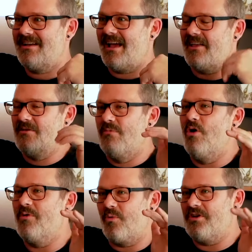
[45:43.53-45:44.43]
and the
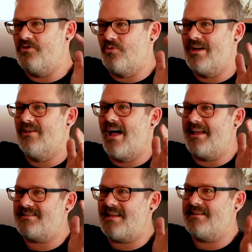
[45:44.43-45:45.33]
moment where you
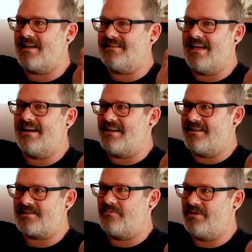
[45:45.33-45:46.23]
realize his identity
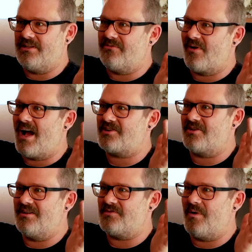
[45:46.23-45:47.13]
is completely
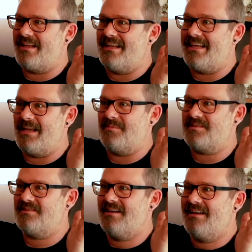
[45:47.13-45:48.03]
fractured is when he
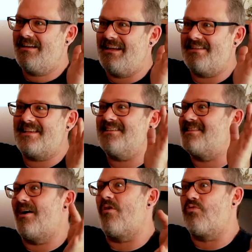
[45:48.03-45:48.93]
keeps he says
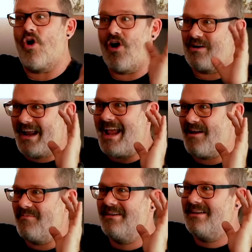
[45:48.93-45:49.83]
the a wrong
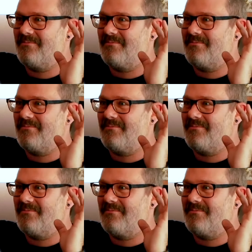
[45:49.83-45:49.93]
name